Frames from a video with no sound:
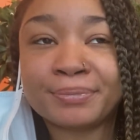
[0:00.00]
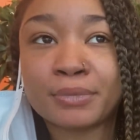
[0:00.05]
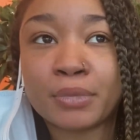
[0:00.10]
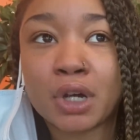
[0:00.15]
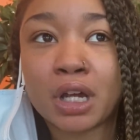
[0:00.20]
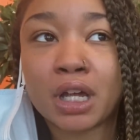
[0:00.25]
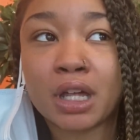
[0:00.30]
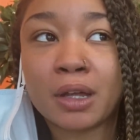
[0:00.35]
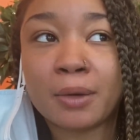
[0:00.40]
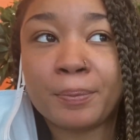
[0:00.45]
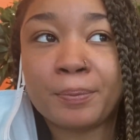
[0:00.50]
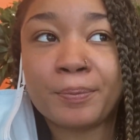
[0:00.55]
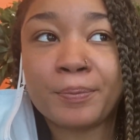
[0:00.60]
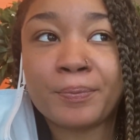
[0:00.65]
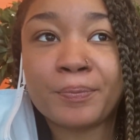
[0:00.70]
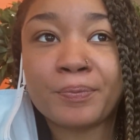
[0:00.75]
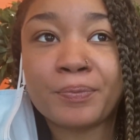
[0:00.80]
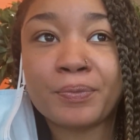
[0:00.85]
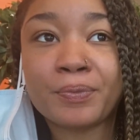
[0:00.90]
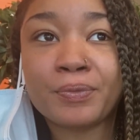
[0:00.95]
But
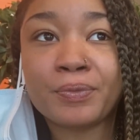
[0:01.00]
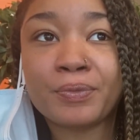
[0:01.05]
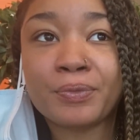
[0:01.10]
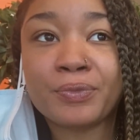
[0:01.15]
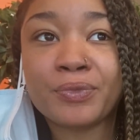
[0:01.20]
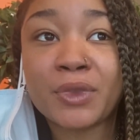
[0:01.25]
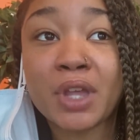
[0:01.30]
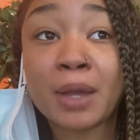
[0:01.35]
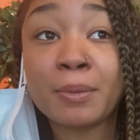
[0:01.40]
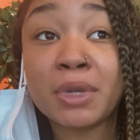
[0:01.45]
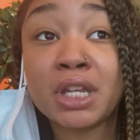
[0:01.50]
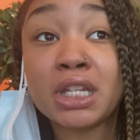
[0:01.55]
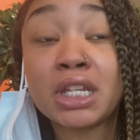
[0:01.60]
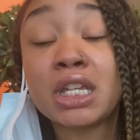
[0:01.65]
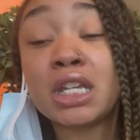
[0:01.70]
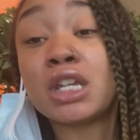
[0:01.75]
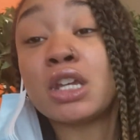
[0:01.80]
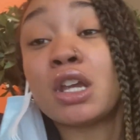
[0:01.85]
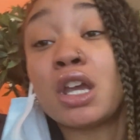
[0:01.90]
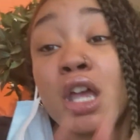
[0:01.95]
I mean,
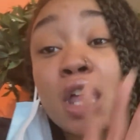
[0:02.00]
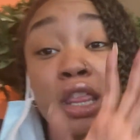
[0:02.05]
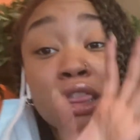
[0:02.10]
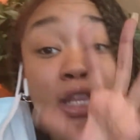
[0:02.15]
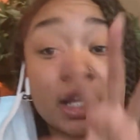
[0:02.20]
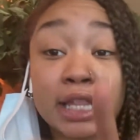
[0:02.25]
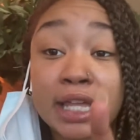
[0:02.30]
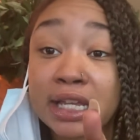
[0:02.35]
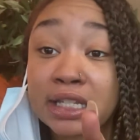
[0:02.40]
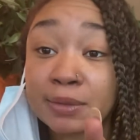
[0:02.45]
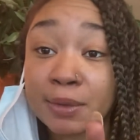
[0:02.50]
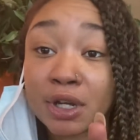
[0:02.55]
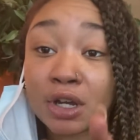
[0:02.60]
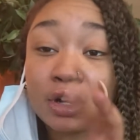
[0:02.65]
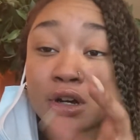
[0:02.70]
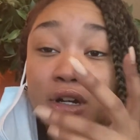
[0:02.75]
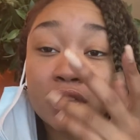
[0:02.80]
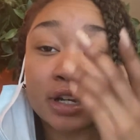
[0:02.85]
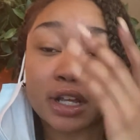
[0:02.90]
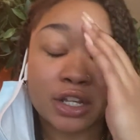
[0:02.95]
he they liked my
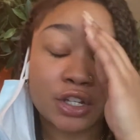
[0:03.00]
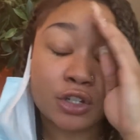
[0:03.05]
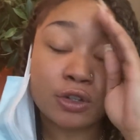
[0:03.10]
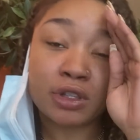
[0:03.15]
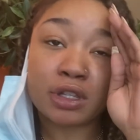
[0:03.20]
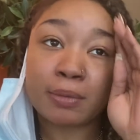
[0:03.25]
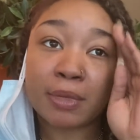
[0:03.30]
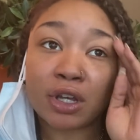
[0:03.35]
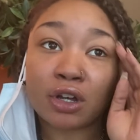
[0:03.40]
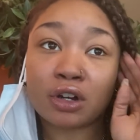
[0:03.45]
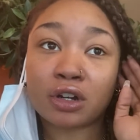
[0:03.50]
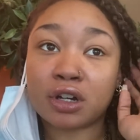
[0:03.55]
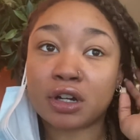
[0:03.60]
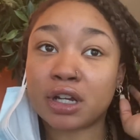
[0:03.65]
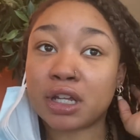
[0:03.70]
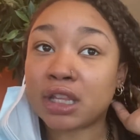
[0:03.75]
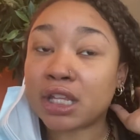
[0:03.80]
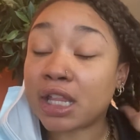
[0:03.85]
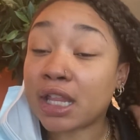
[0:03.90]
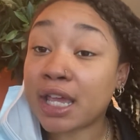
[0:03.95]
art. I showed them my
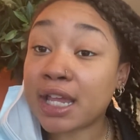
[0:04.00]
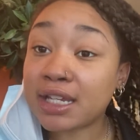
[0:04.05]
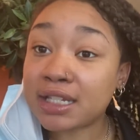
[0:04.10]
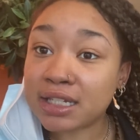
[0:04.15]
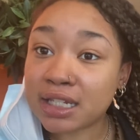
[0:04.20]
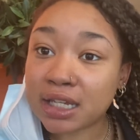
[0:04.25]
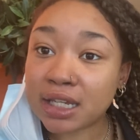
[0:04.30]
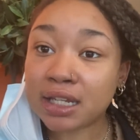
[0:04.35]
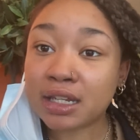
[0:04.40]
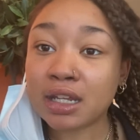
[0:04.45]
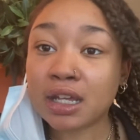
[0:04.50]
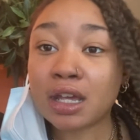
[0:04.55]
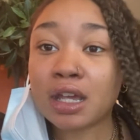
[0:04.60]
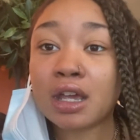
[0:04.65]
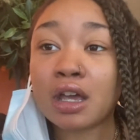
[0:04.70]
art and they liked it.